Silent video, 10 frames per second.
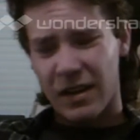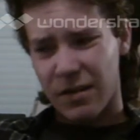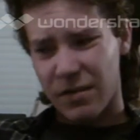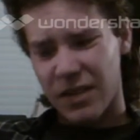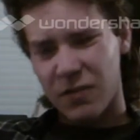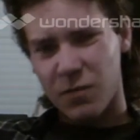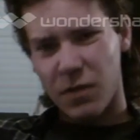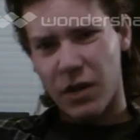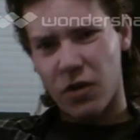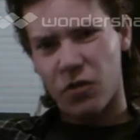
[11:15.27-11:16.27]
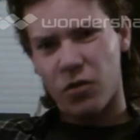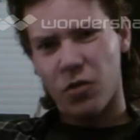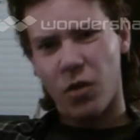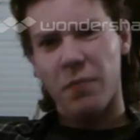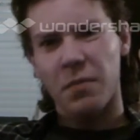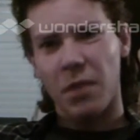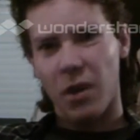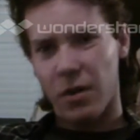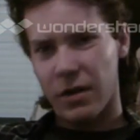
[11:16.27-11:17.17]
That's my gripe about it.